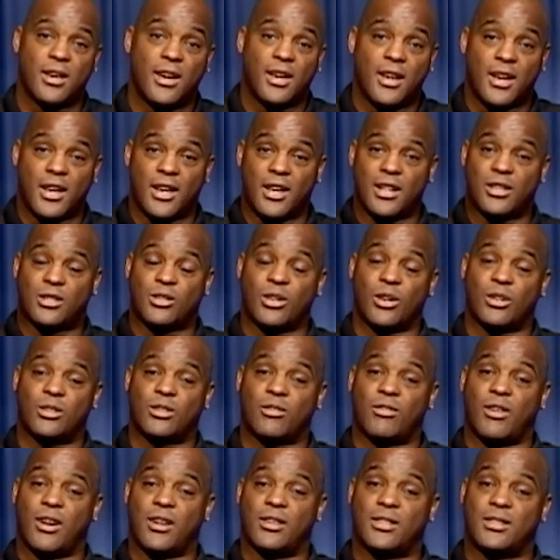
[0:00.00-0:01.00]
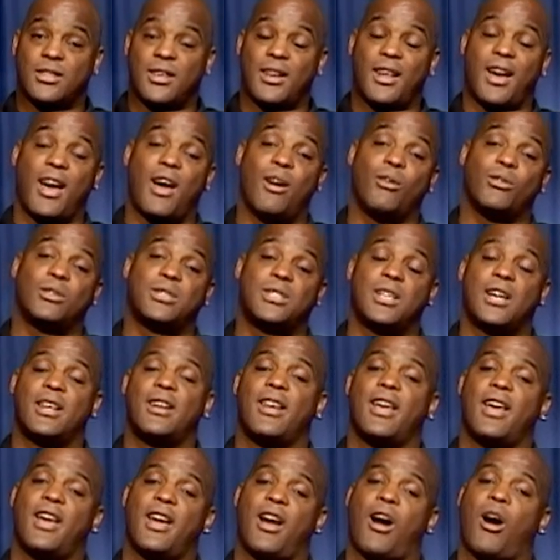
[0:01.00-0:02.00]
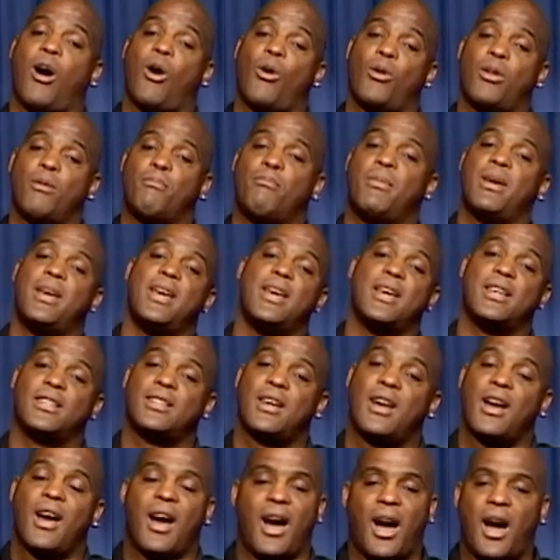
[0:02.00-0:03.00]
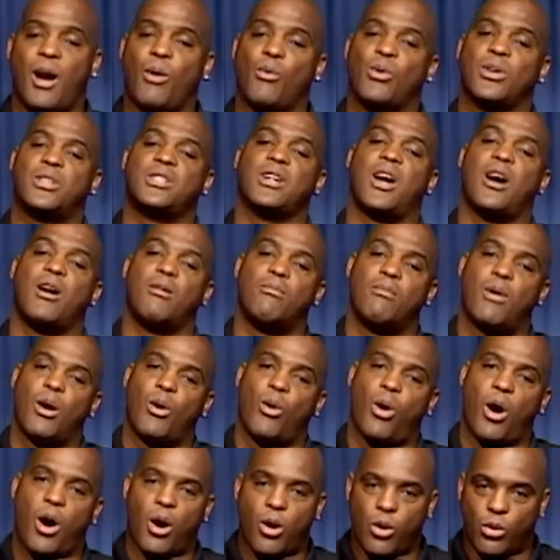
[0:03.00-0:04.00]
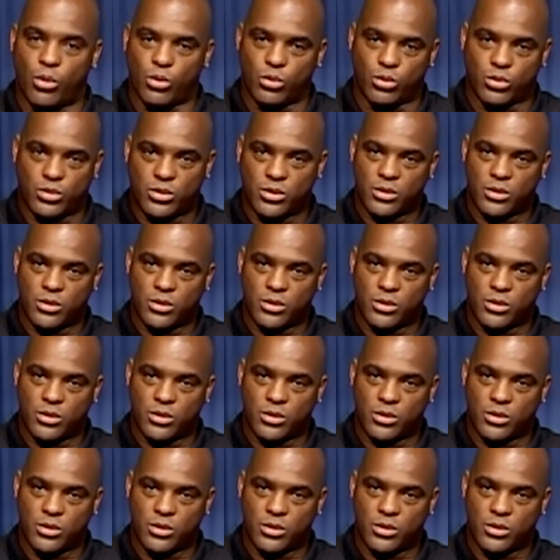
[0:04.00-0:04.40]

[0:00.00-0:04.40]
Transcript: It turned around and said, I was telling all the men, I wish y'all more hoes.